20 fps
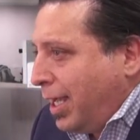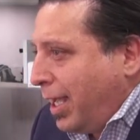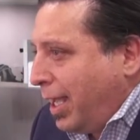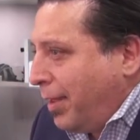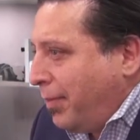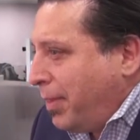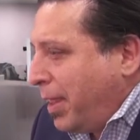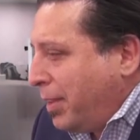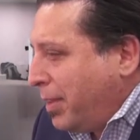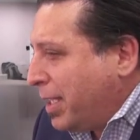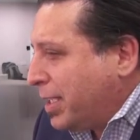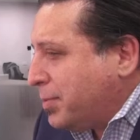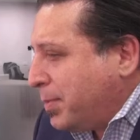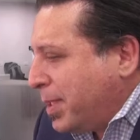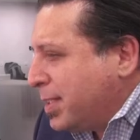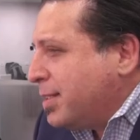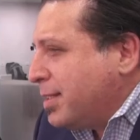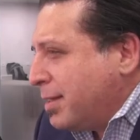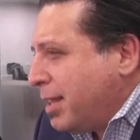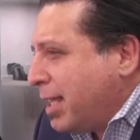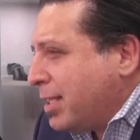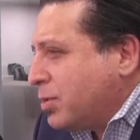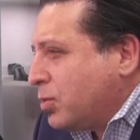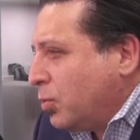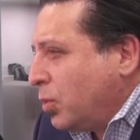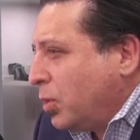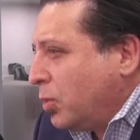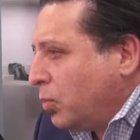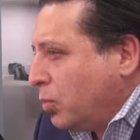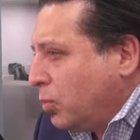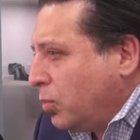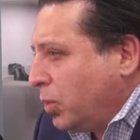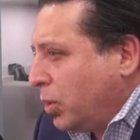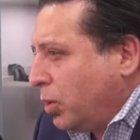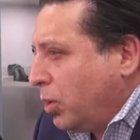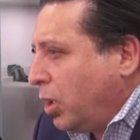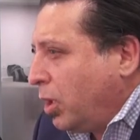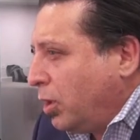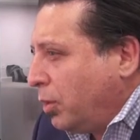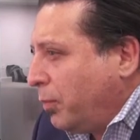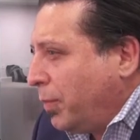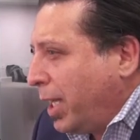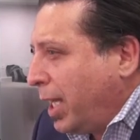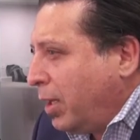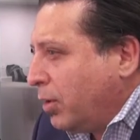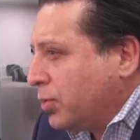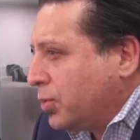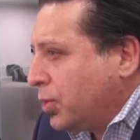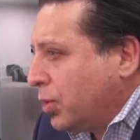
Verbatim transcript: and that, that's basically that's what we're all about.